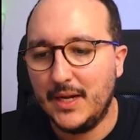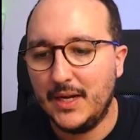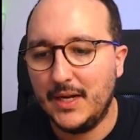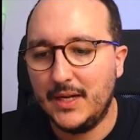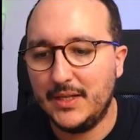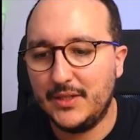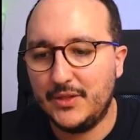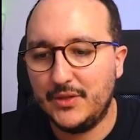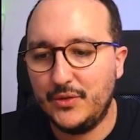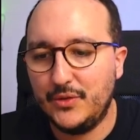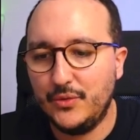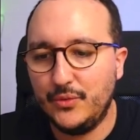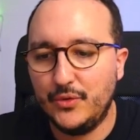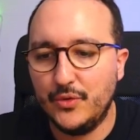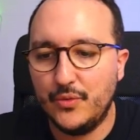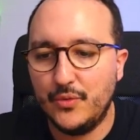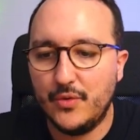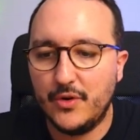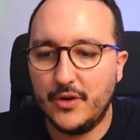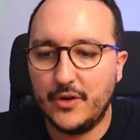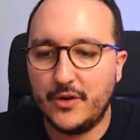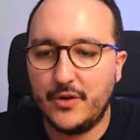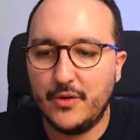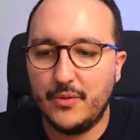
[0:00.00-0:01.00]
Let's do the
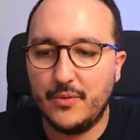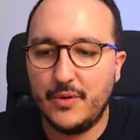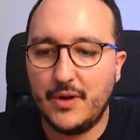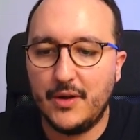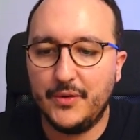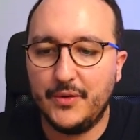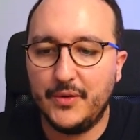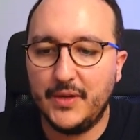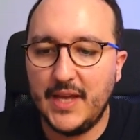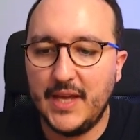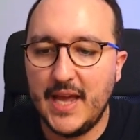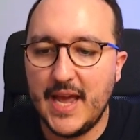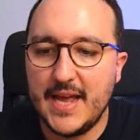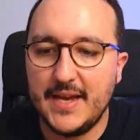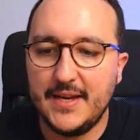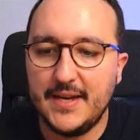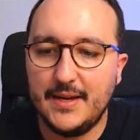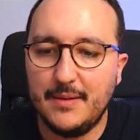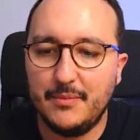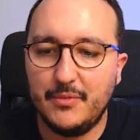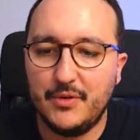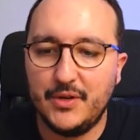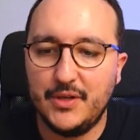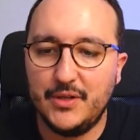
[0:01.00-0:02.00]
workaround again.
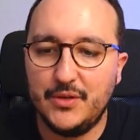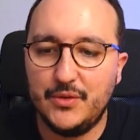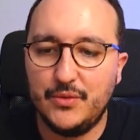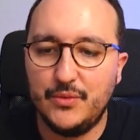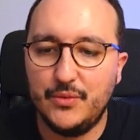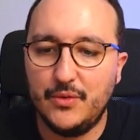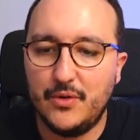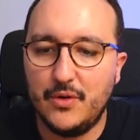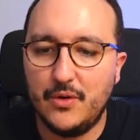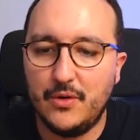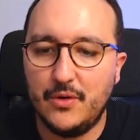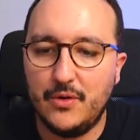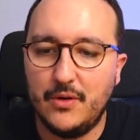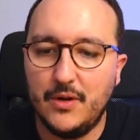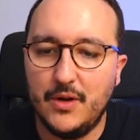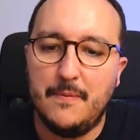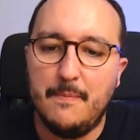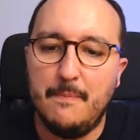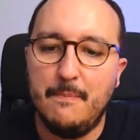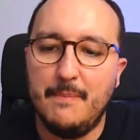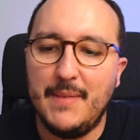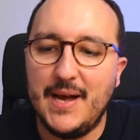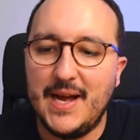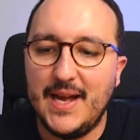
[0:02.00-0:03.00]
I'm going to call
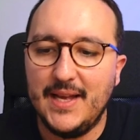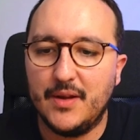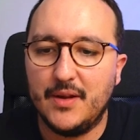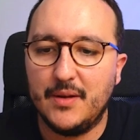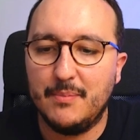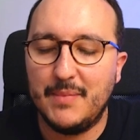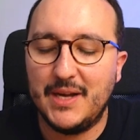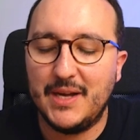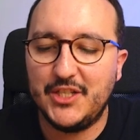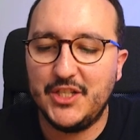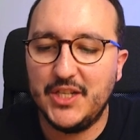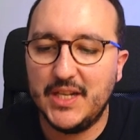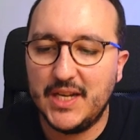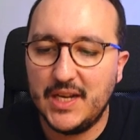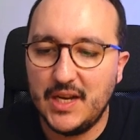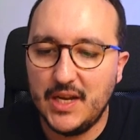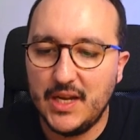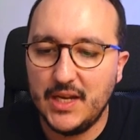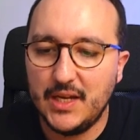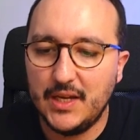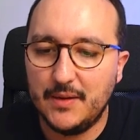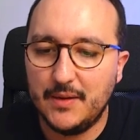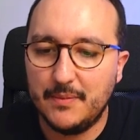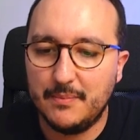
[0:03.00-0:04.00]
my magic
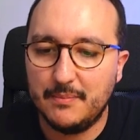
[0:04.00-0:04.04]
link.